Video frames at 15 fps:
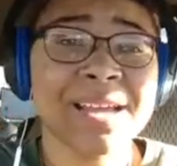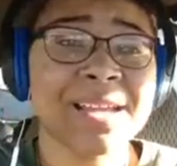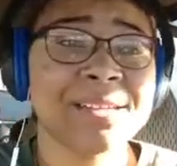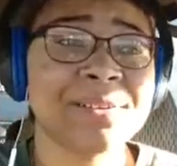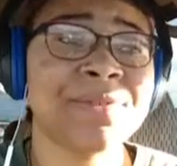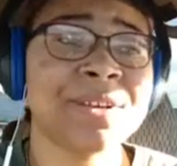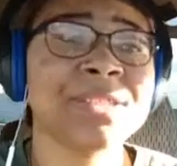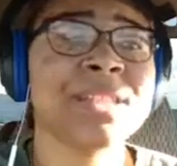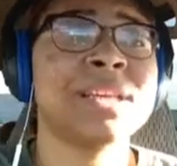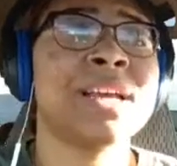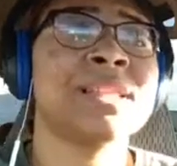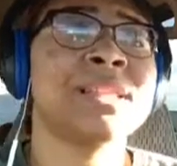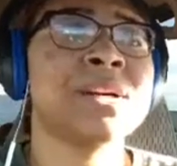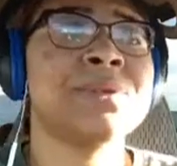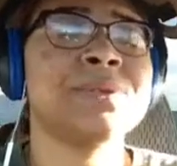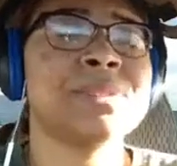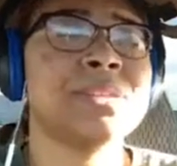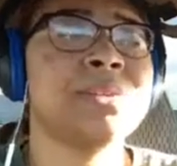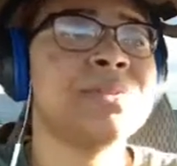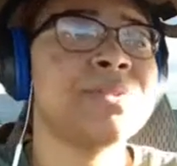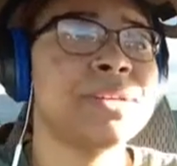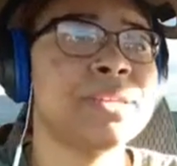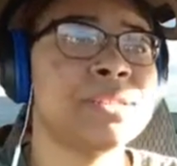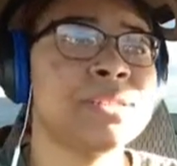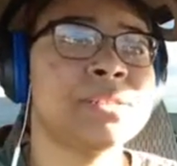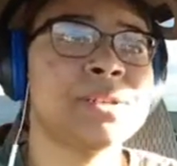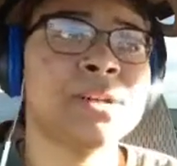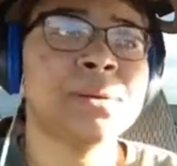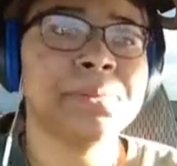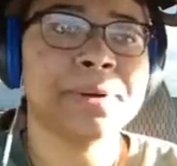And the first thing I thought was, Lord, is this
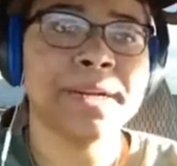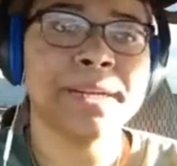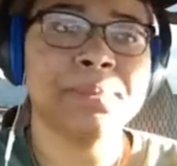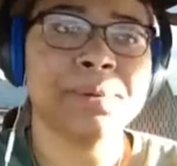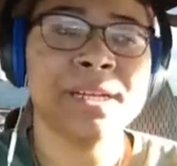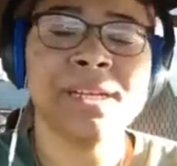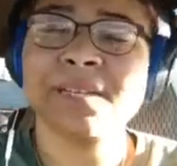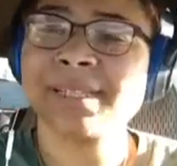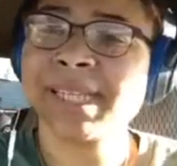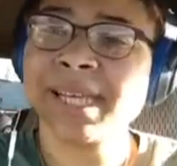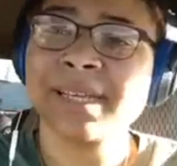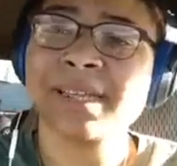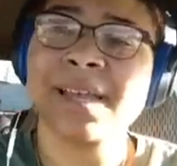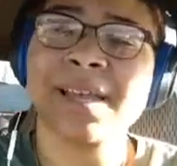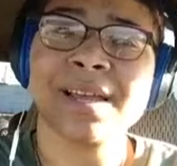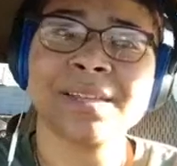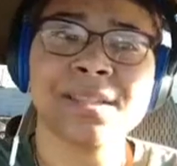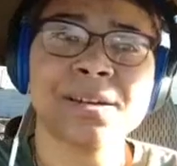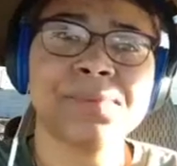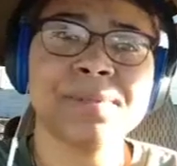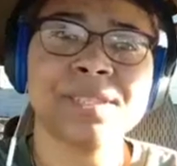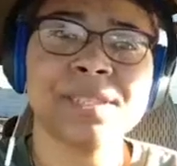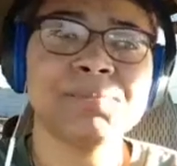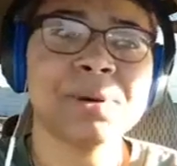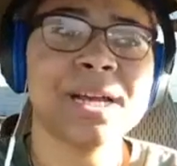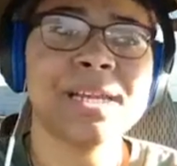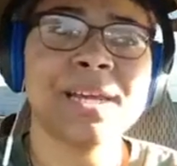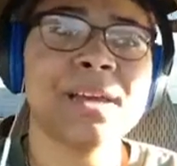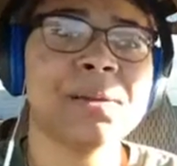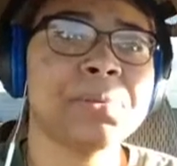girl pregnant? But then the second thing I thought was, she
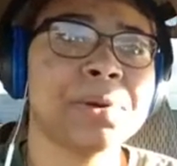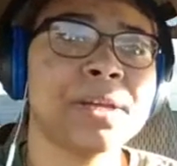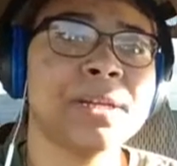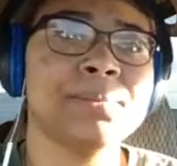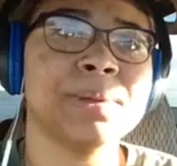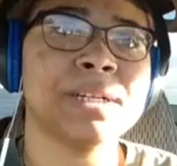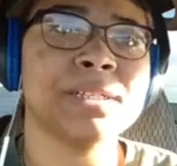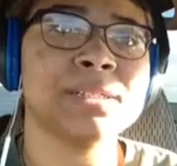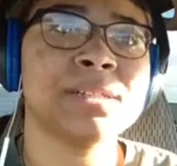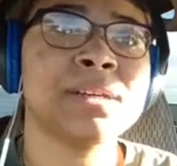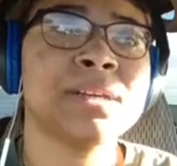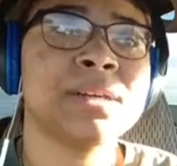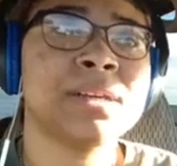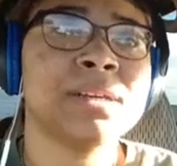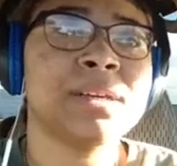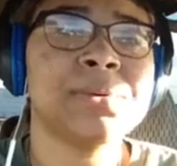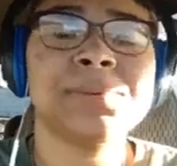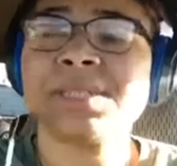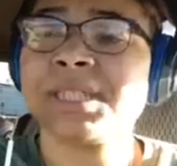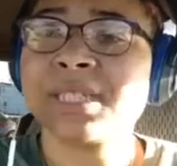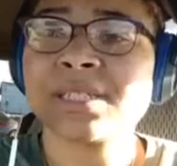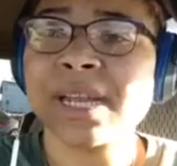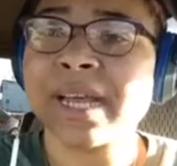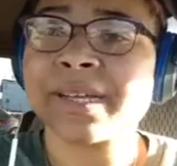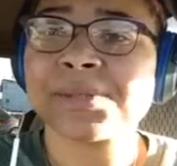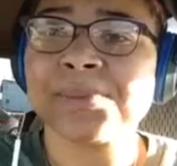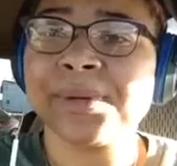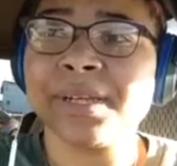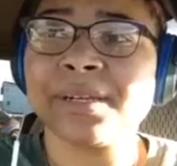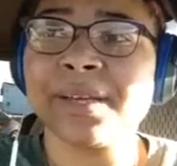probably ain't pregnant because it was just
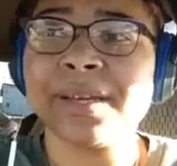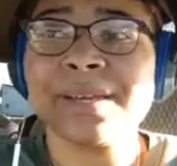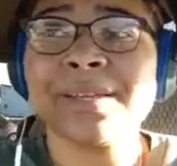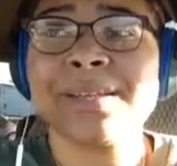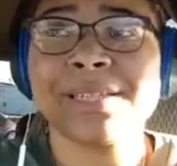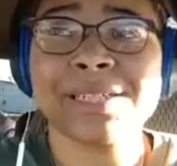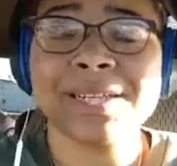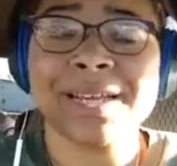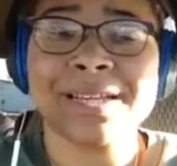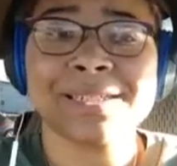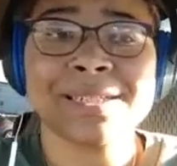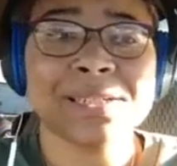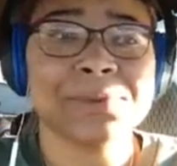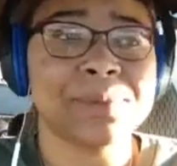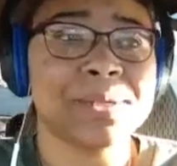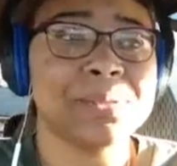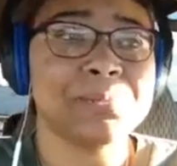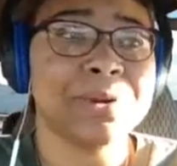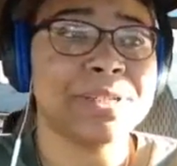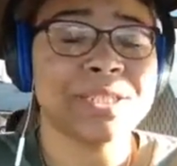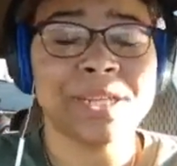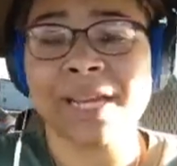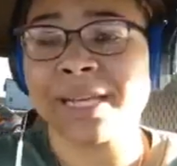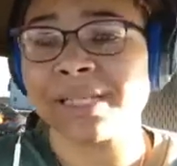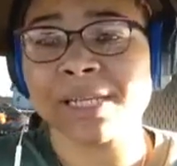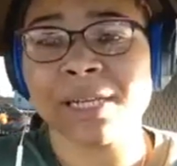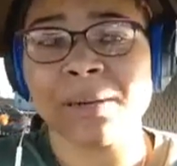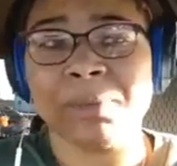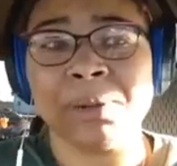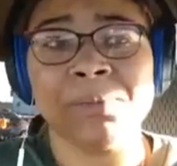last week that she had sex with this boy and she hadn't
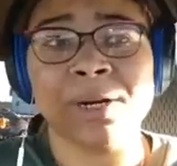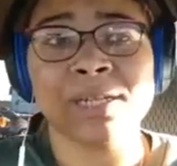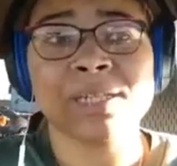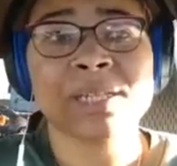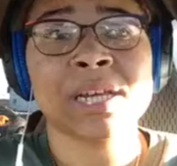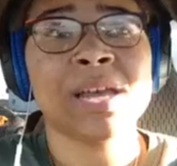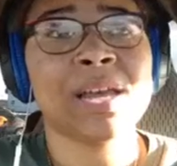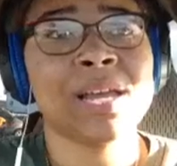seen him in months.